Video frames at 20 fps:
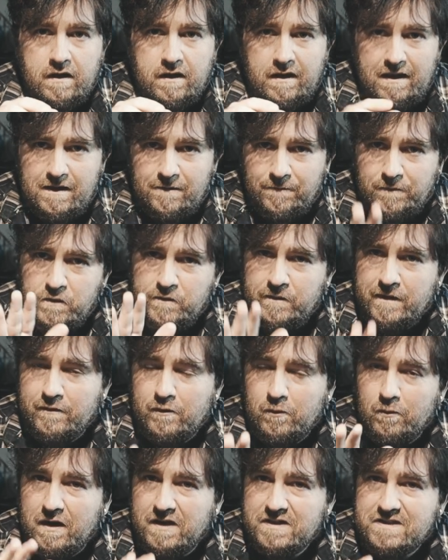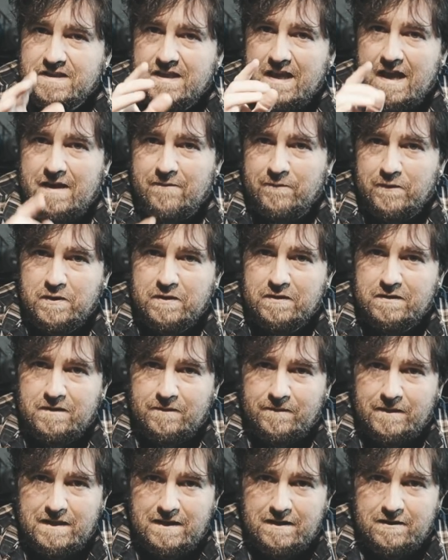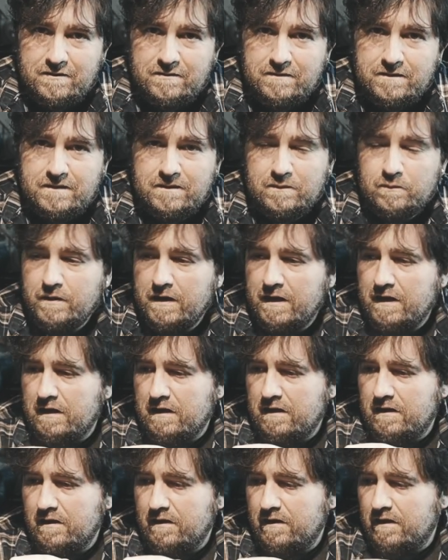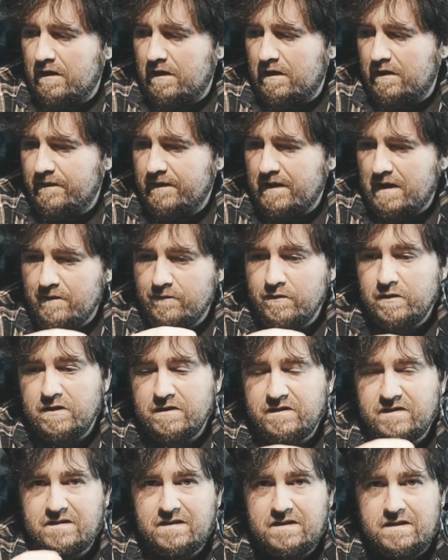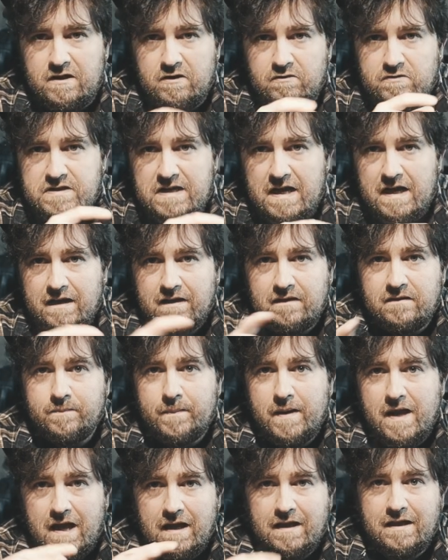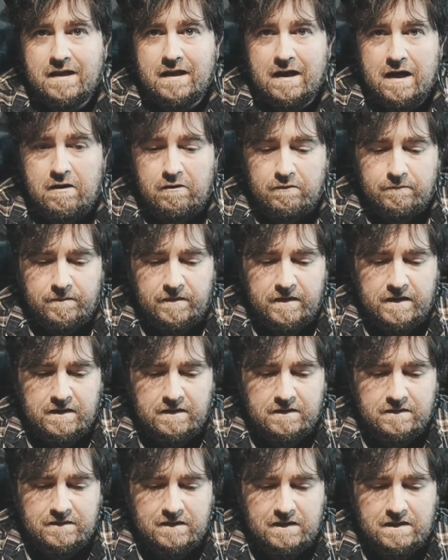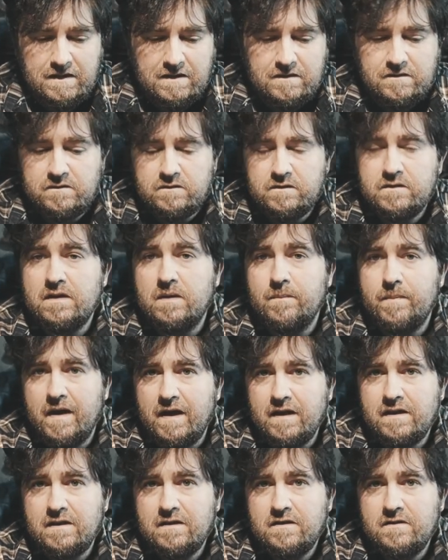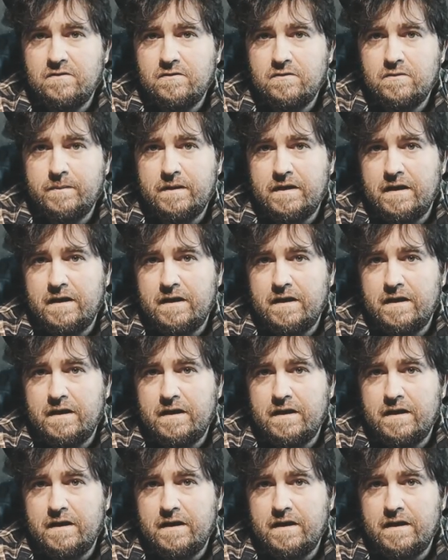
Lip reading: If you've ever watched the Evergoods videos where the Evergoods CEO Jack is packing out things and he's using a packing cube,